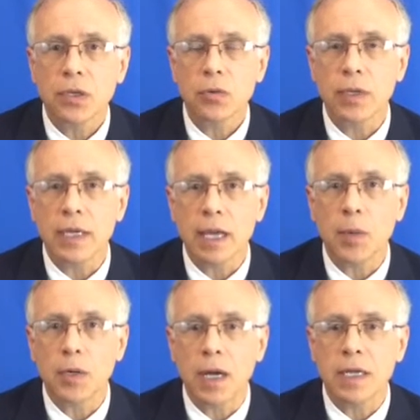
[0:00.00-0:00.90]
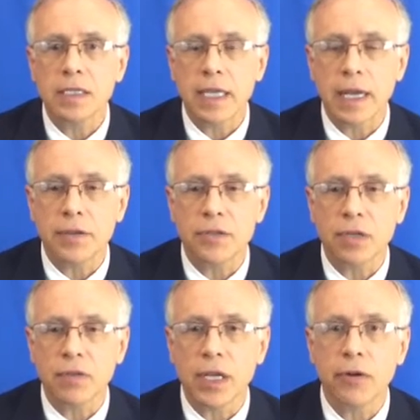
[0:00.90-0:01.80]
doing MRI scans
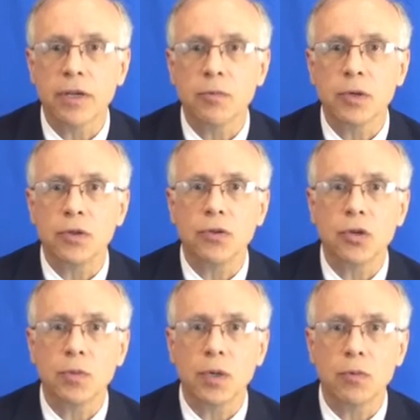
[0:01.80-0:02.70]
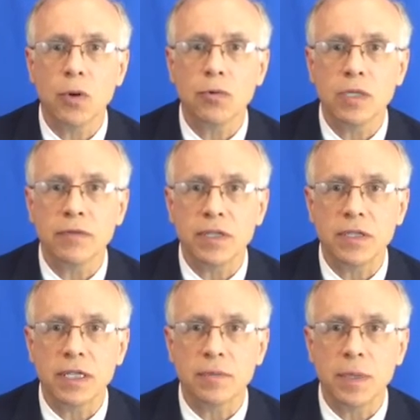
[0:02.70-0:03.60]
of the area where the tumor arose every
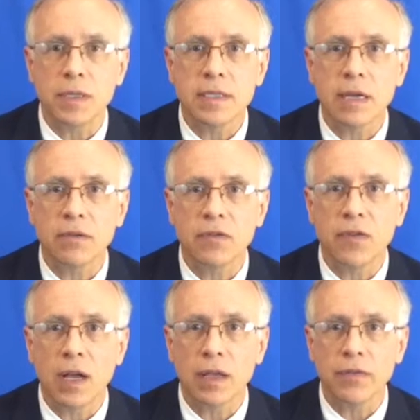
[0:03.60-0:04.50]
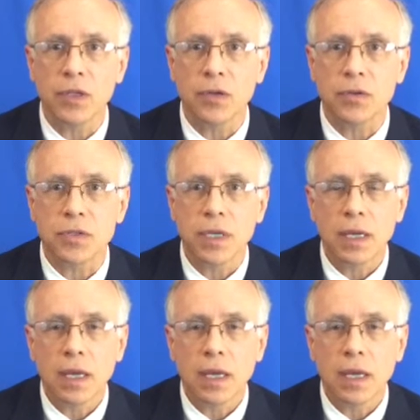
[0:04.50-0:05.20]
6 months out to 5 years.